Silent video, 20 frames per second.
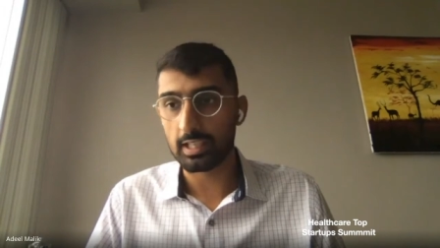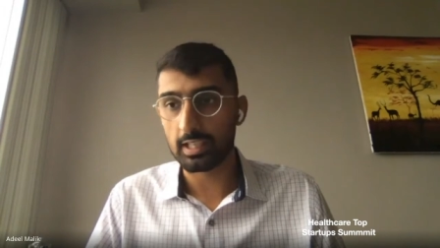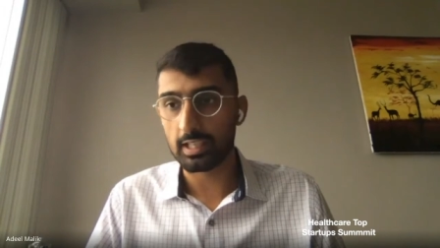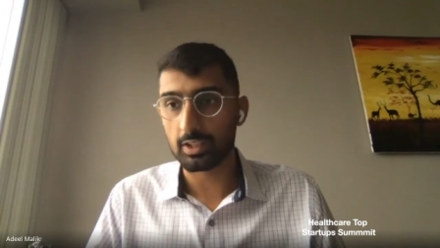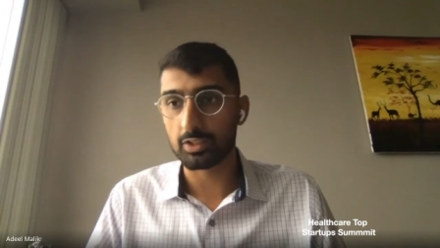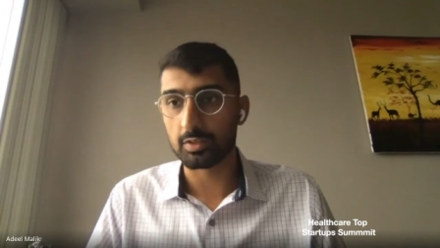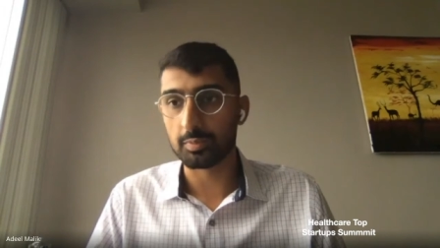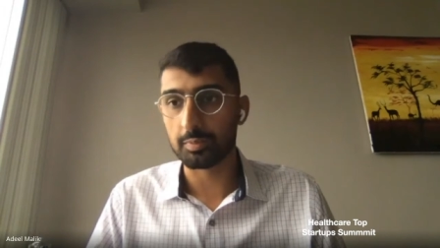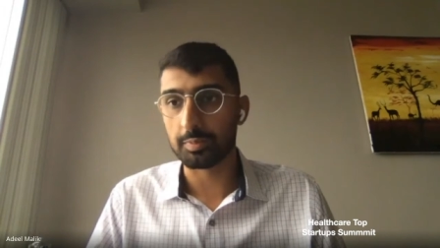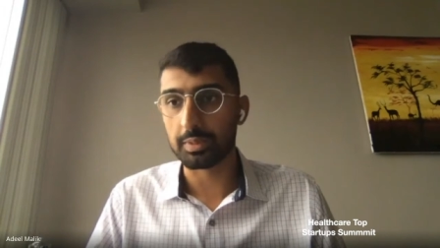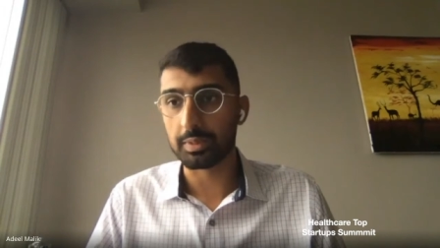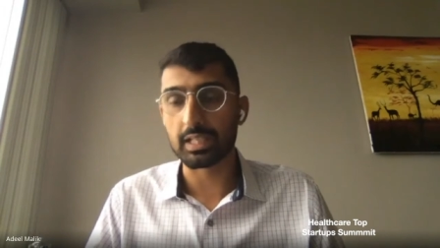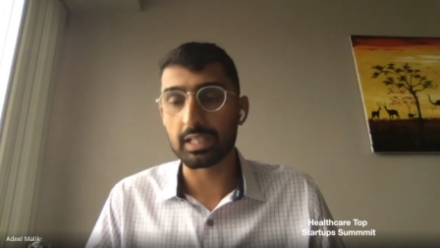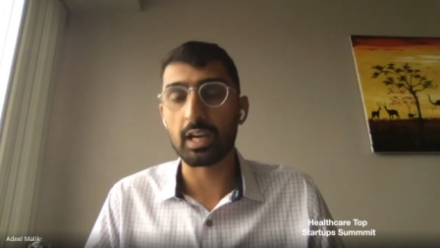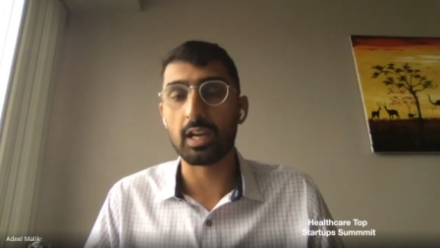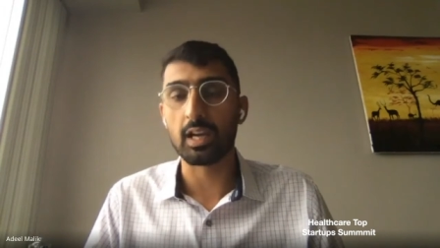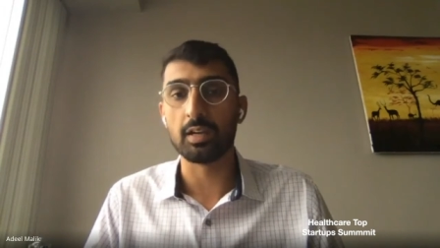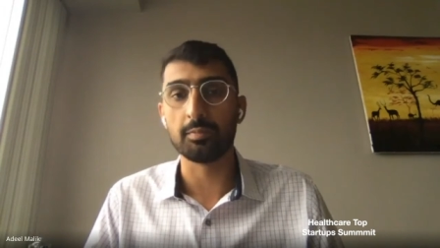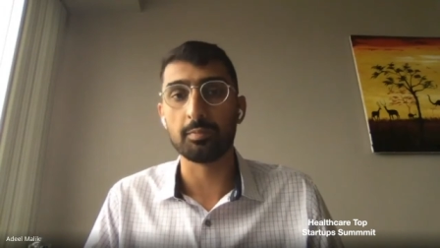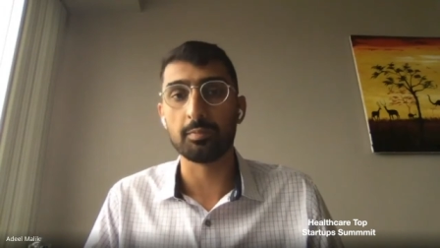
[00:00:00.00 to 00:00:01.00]
it could
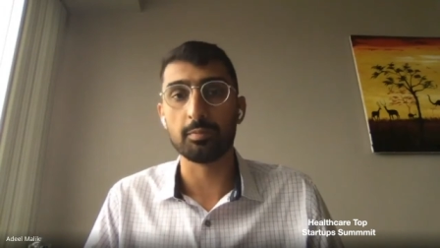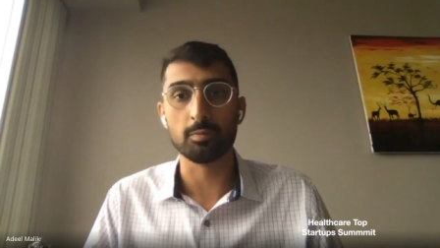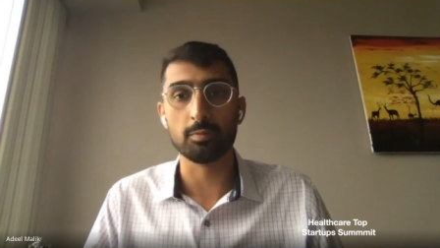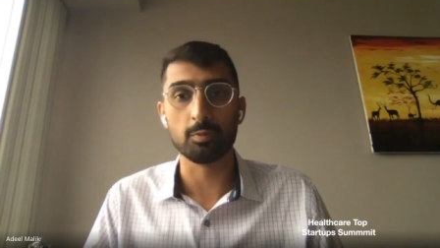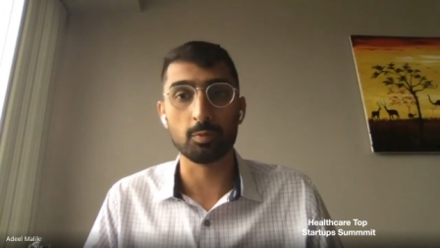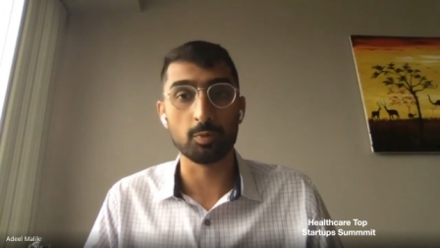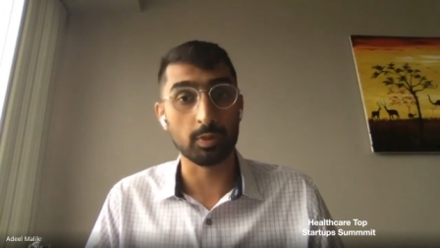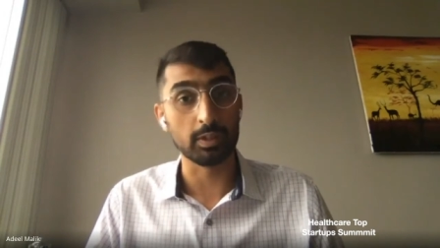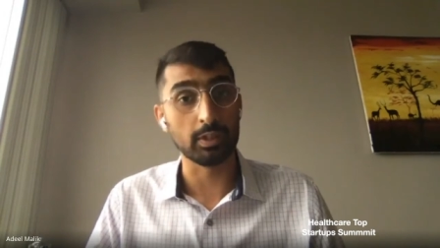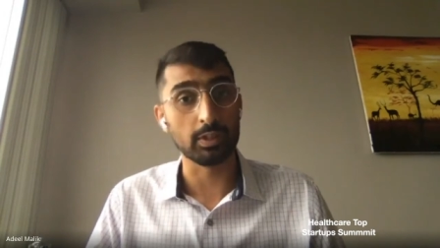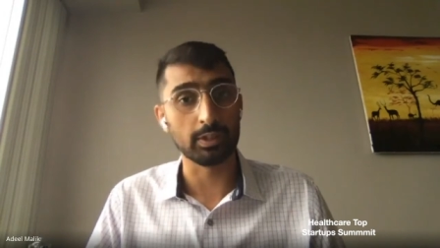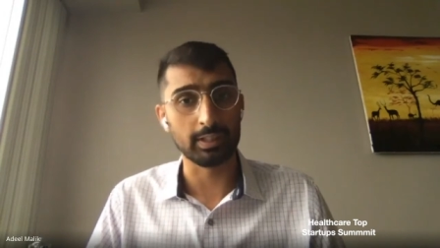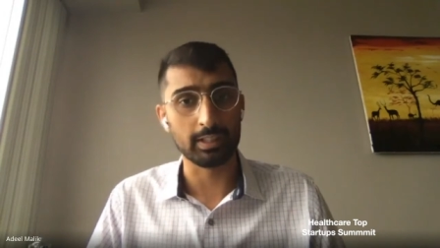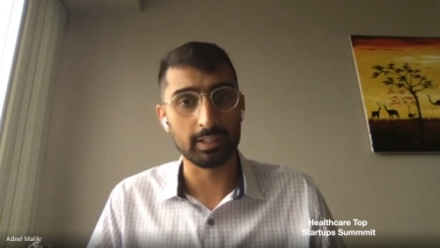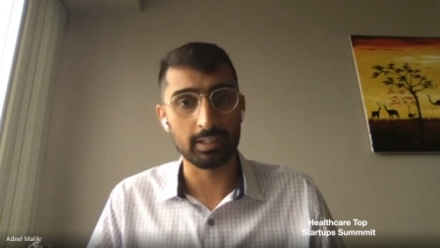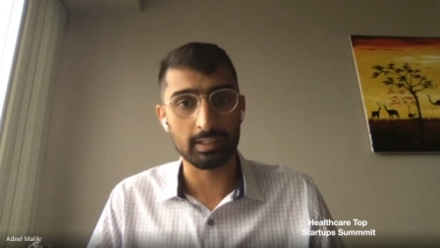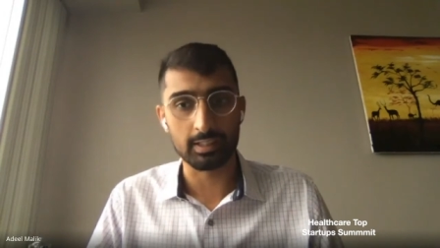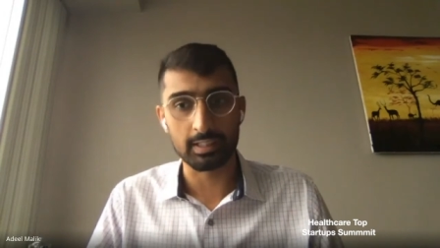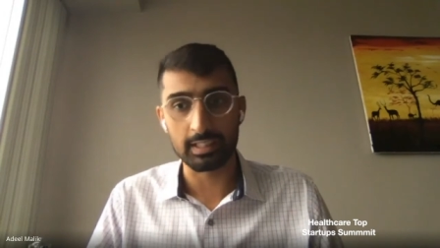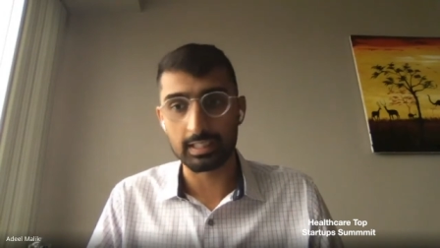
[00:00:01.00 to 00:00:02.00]
become
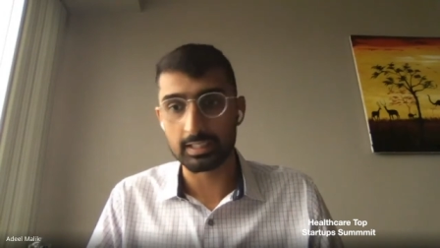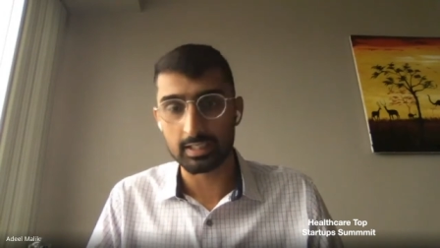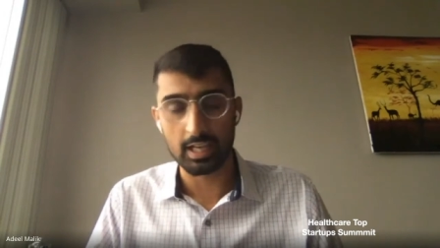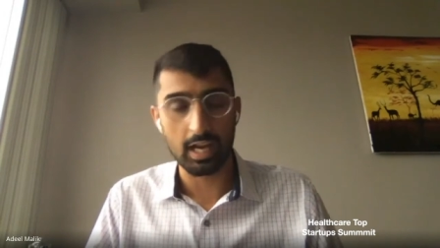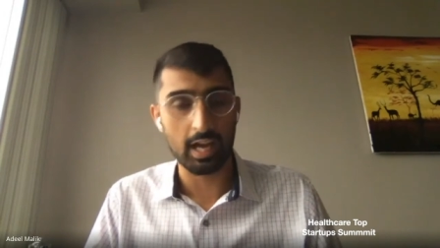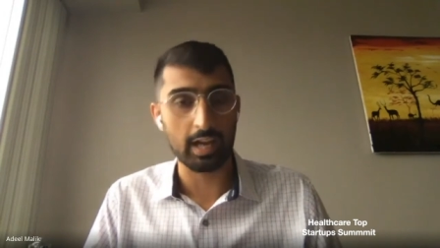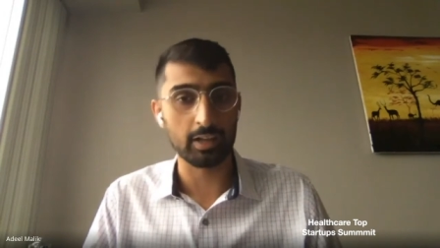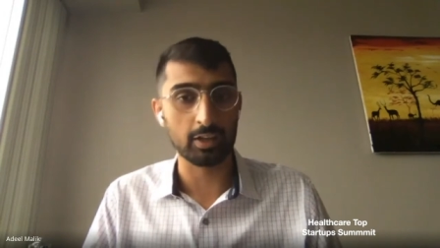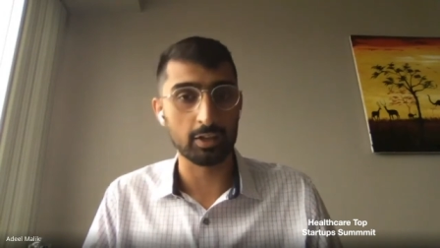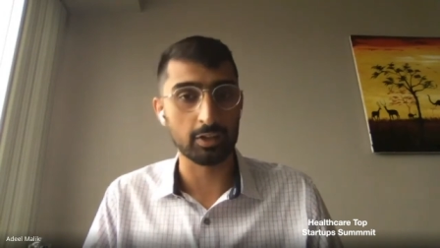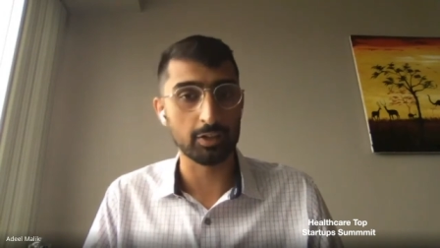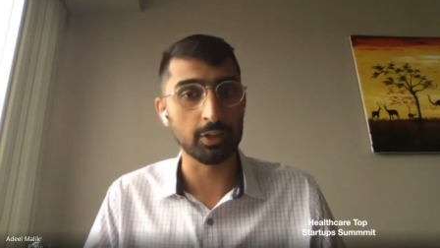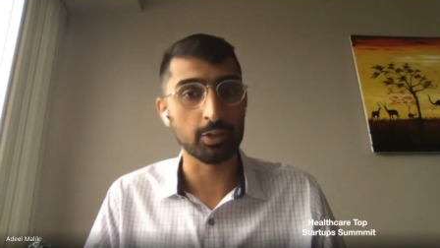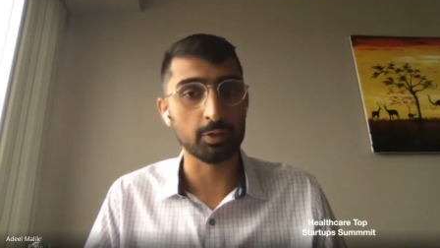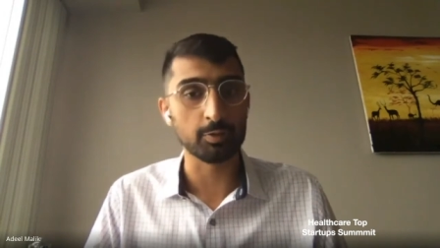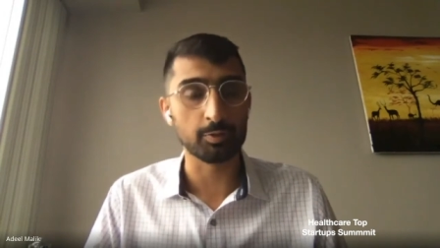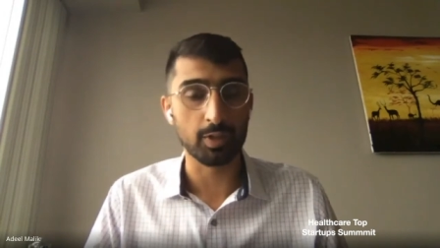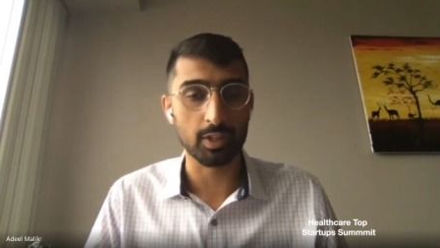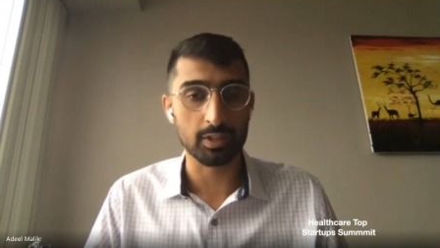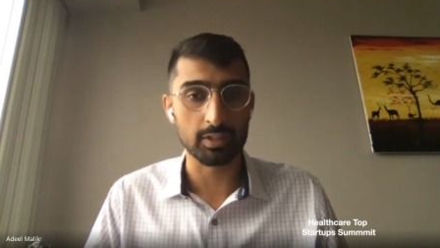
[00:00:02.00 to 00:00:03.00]
really the entire
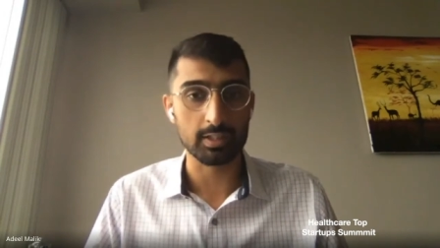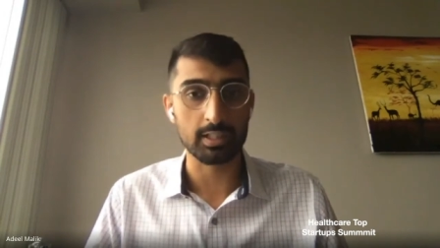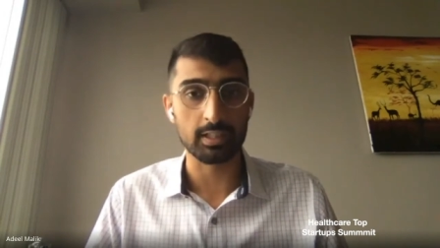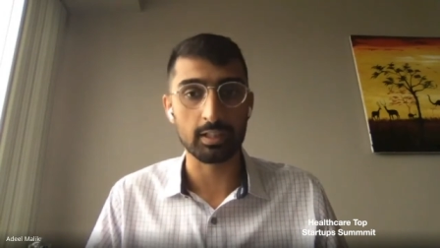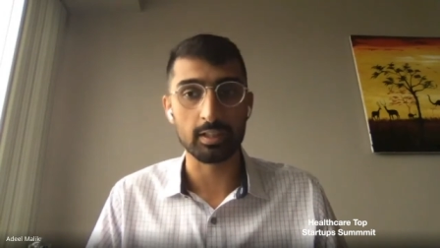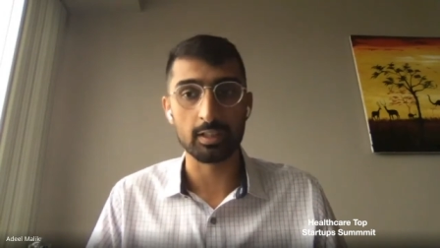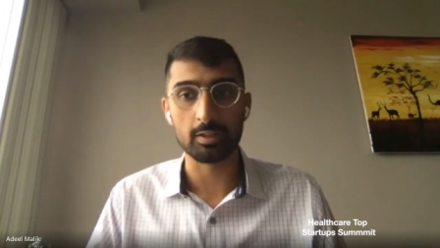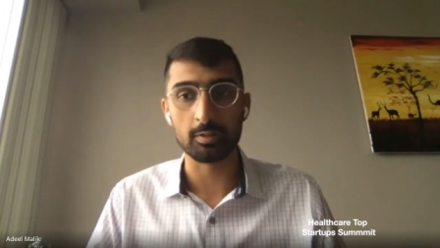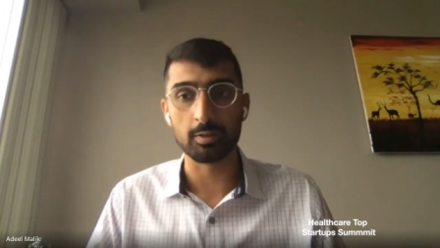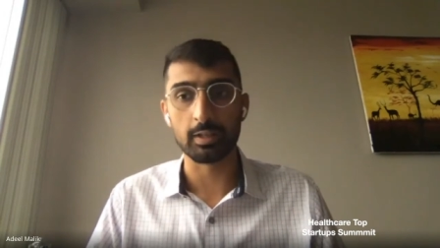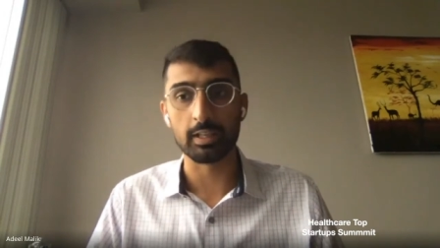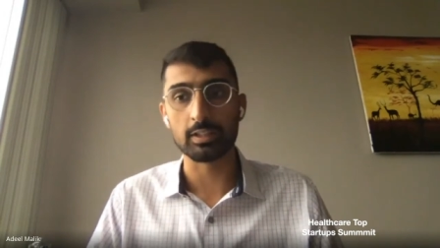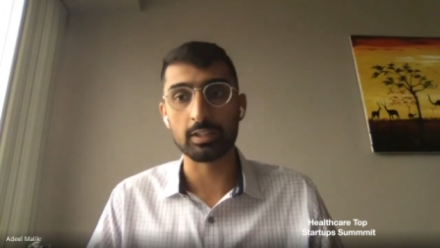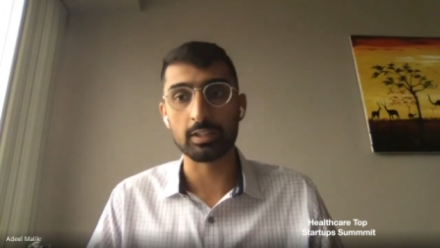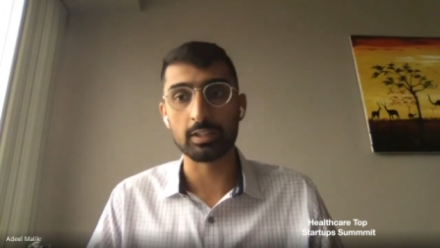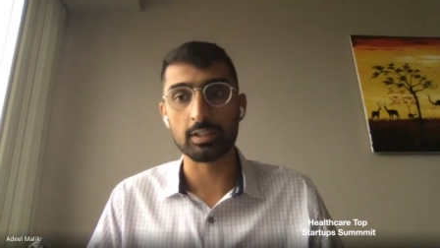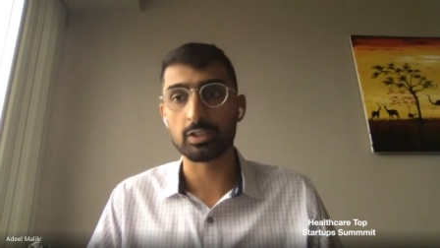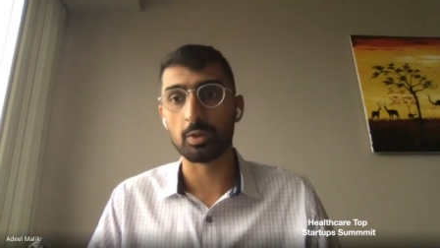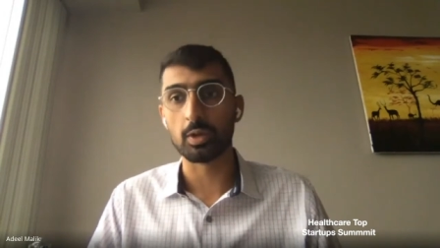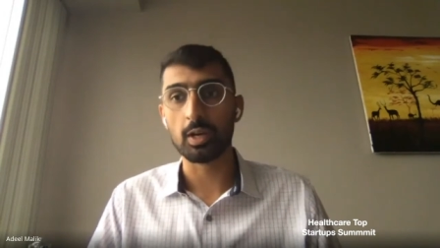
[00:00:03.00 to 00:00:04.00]
new frontier, right?
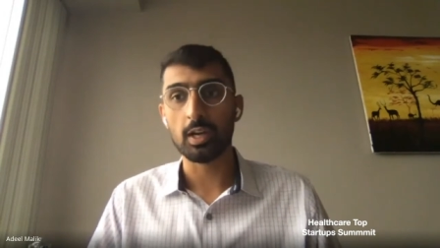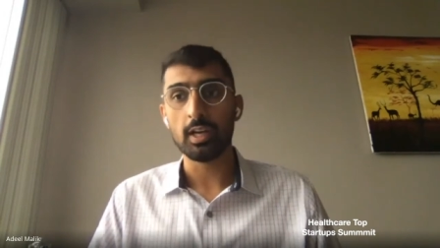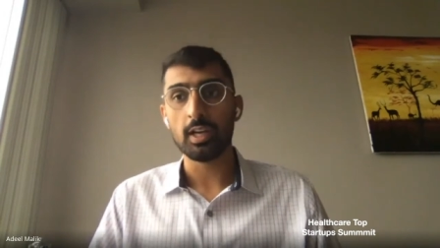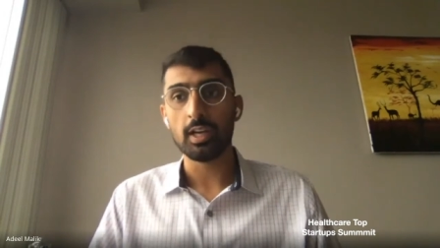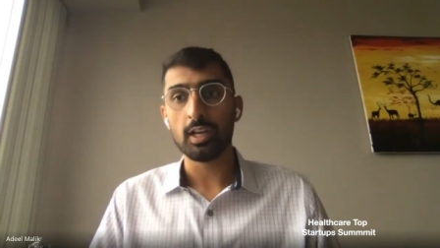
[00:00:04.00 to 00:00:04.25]
So